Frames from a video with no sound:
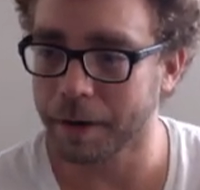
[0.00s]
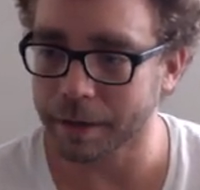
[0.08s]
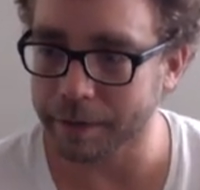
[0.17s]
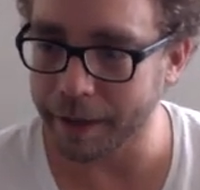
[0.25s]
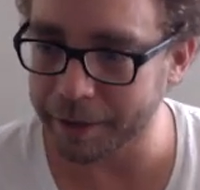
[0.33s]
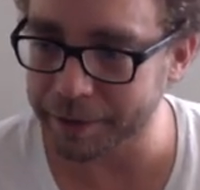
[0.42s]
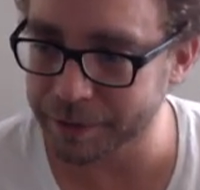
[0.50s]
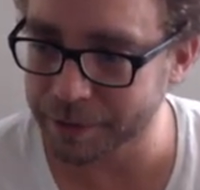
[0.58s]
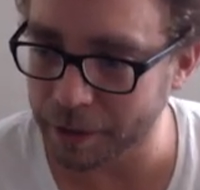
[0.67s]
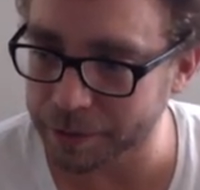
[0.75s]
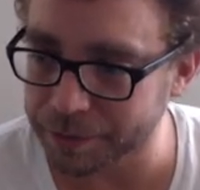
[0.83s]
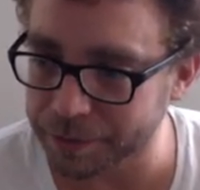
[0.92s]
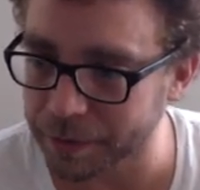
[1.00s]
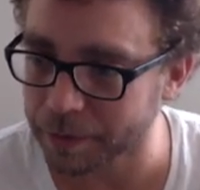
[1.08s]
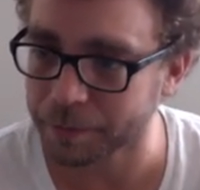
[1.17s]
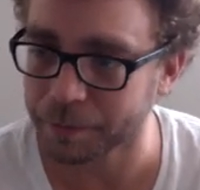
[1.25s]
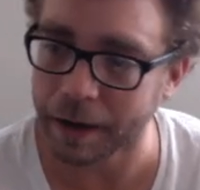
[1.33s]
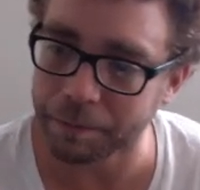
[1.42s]
Lakers and Dodgers.
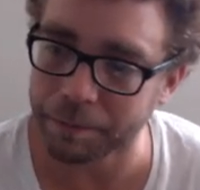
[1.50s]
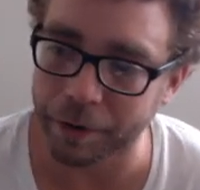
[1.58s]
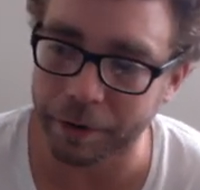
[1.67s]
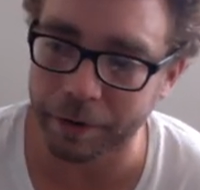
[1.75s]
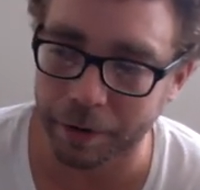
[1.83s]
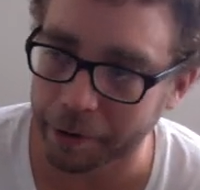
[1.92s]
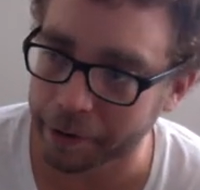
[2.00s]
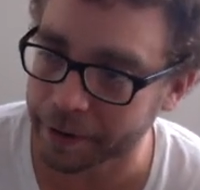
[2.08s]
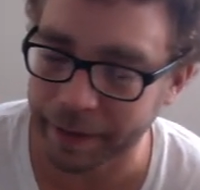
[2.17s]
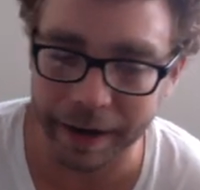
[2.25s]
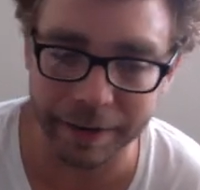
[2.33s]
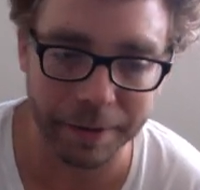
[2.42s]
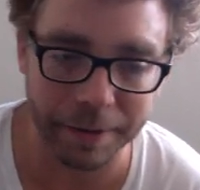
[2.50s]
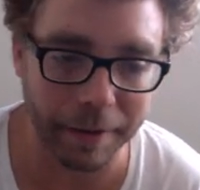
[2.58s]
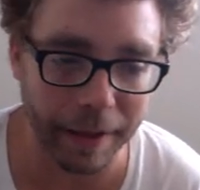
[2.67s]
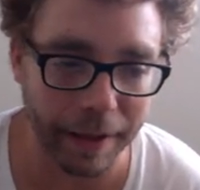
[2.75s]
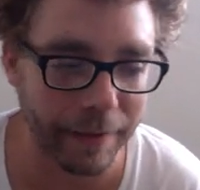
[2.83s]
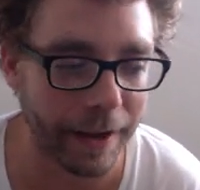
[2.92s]
Ernie,
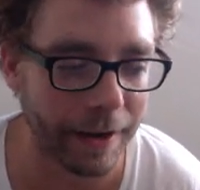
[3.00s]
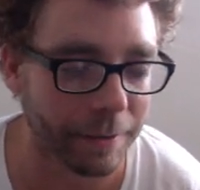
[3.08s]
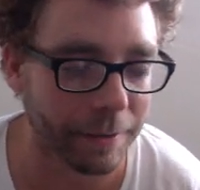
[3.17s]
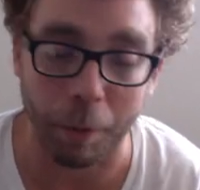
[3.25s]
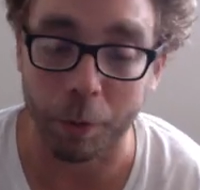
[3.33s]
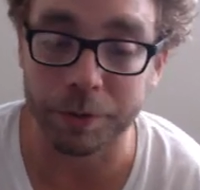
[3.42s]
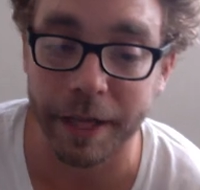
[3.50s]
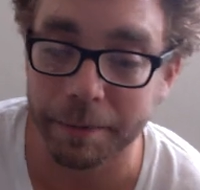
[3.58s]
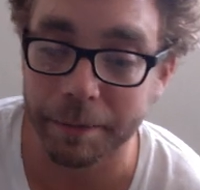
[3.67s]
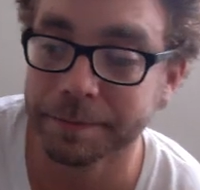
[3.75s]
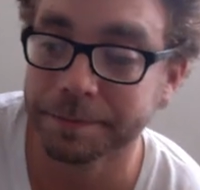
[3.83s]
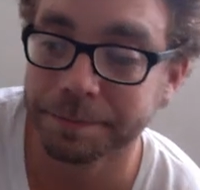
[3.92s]
that is a bold statement.